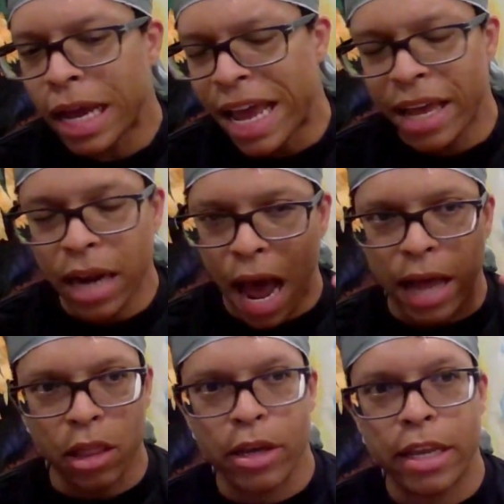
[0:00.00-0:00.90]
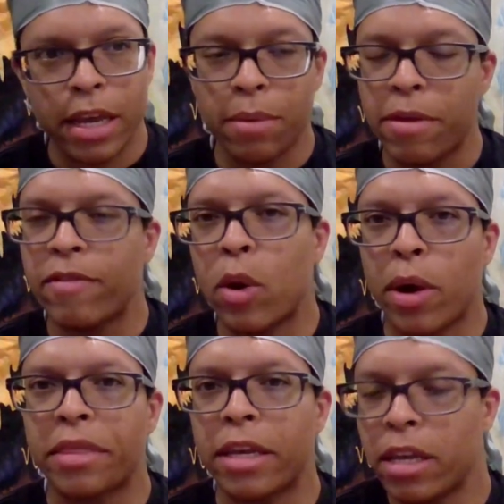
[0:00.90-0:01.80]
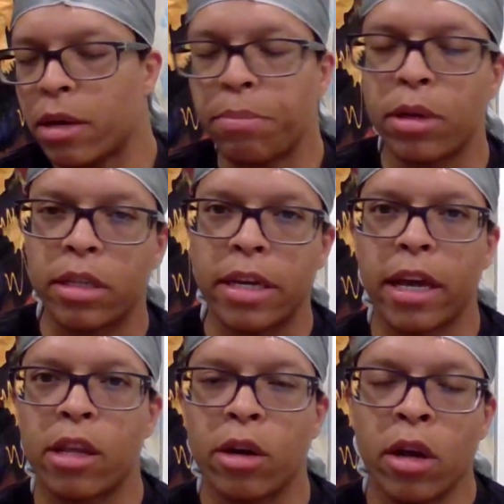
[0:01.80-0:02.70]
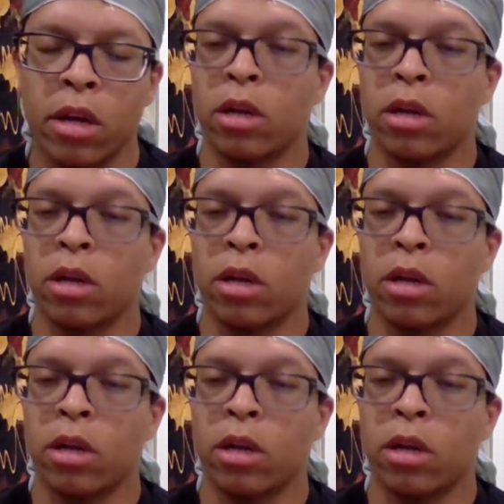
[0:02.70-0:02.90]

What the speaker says: And I look at him, even though I think he could put together